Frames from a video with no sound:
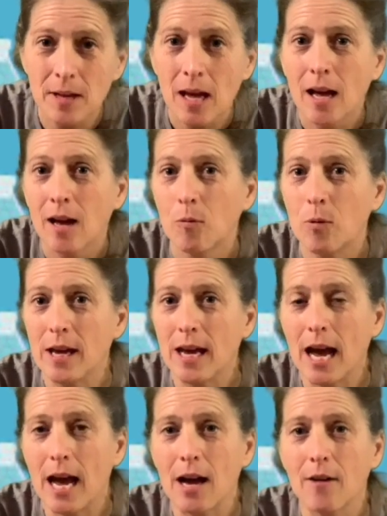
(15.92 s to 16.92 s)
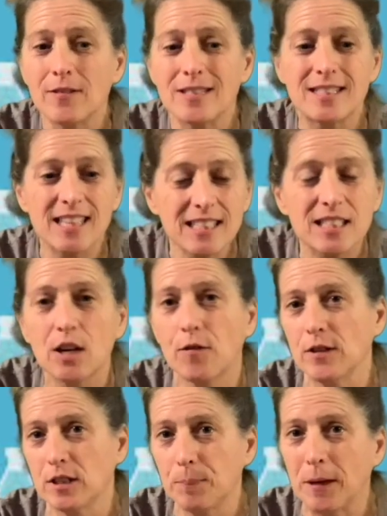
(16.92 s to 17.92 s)
We have 6 different
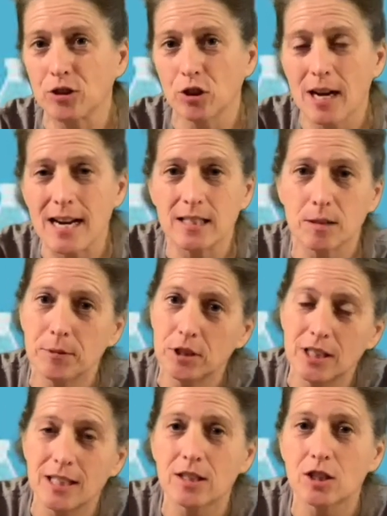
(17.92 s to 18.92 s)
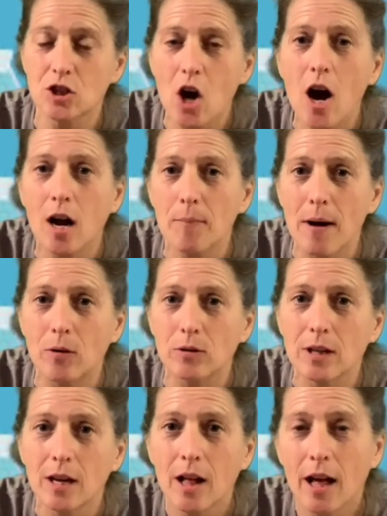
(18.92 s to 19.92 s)
special kinds of machines to talk about,
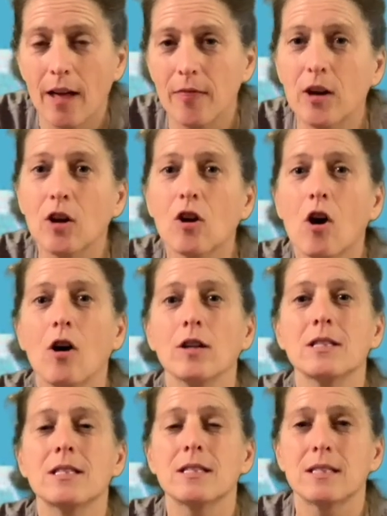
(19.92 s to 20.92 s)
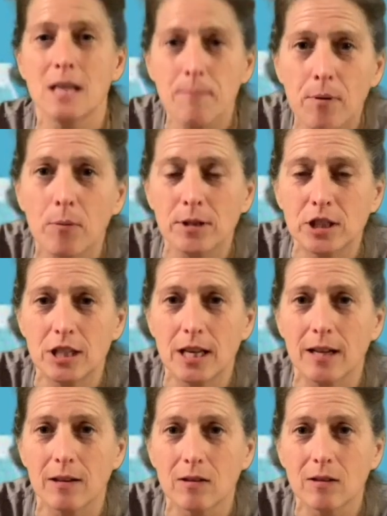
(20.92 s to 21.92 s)
and they're called simple
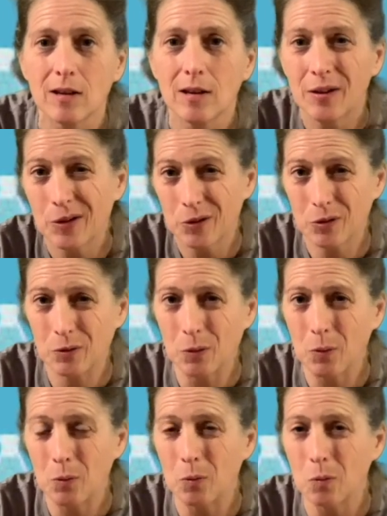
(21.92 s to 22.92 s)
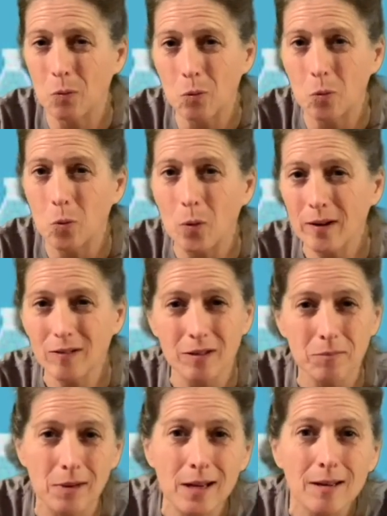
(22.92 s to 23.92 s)
machines. So what does it
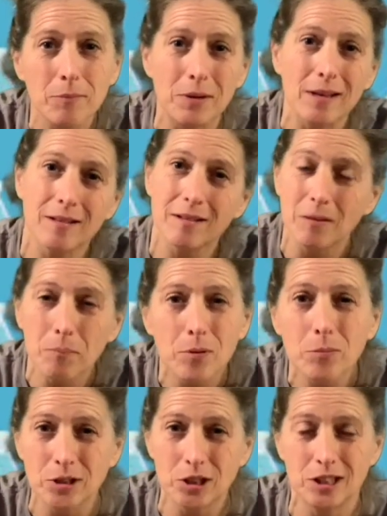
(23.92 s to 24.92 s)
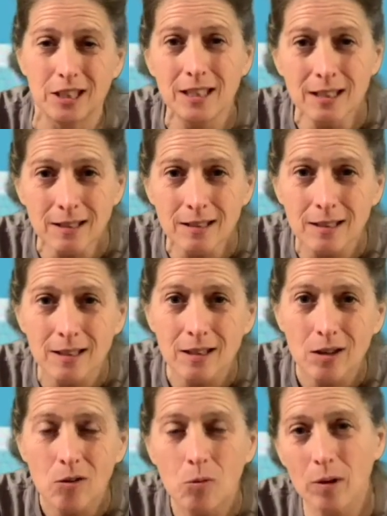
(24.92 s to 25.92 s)
mean to be a simple machine?
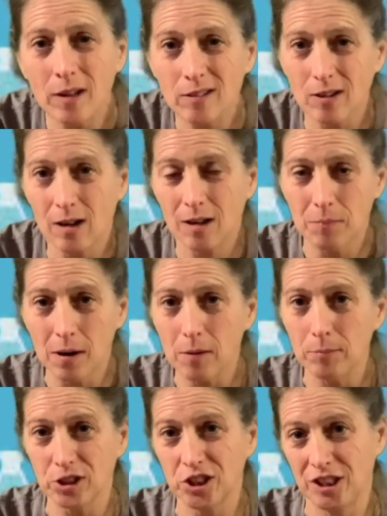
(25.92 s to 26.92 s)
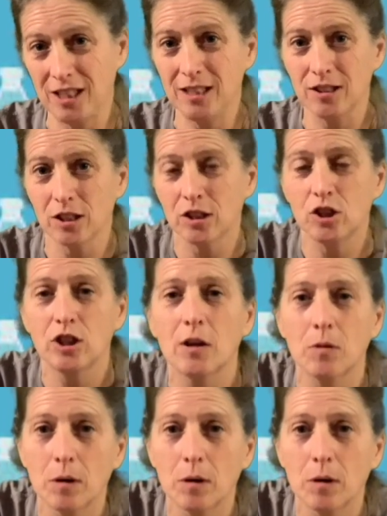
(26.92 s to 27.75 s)
Well, let's talk about machines in general.